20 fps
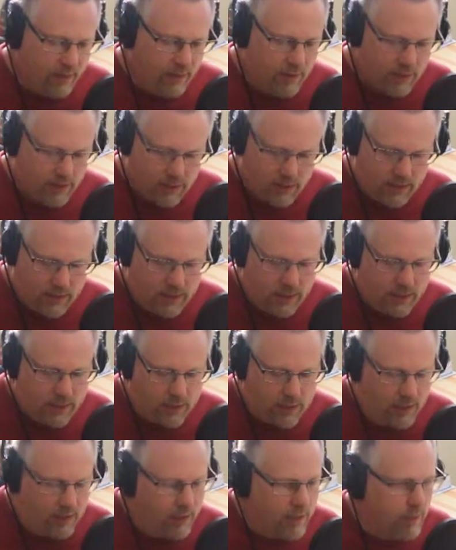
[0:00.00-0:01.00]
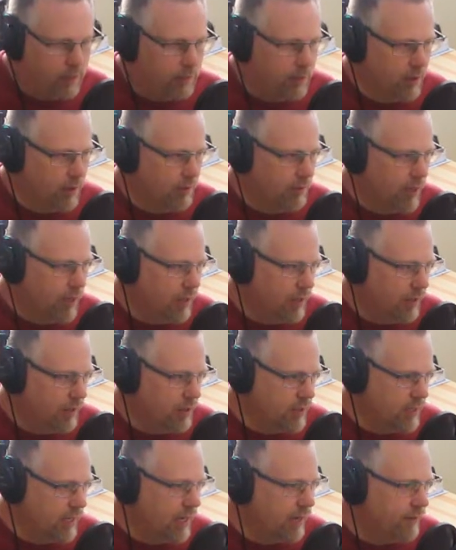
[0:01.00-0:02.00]
this is actually a couple of
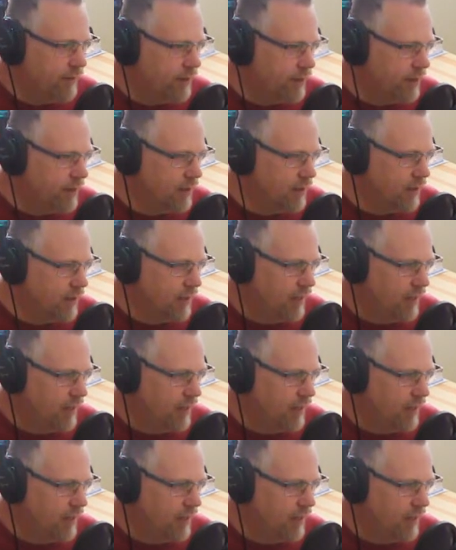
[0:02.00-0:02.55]
models after.